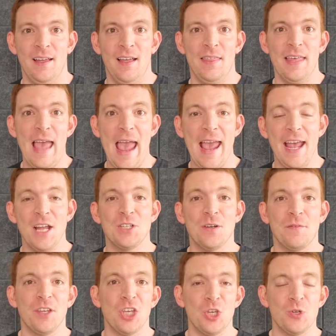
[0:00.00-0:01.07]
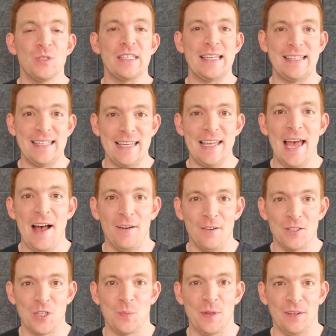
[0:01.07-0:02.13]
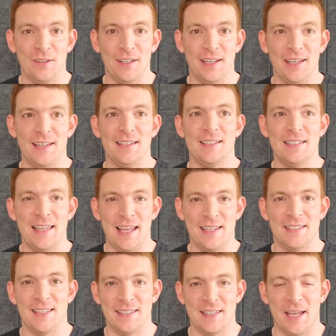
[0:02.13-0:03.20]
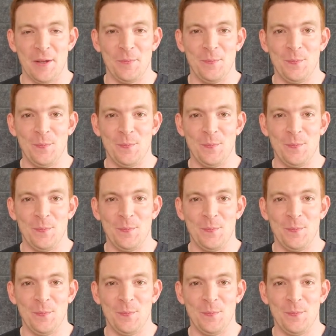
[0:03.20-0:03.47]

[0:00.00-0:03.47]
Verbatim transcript: the age of Q C D eligibility stays the same.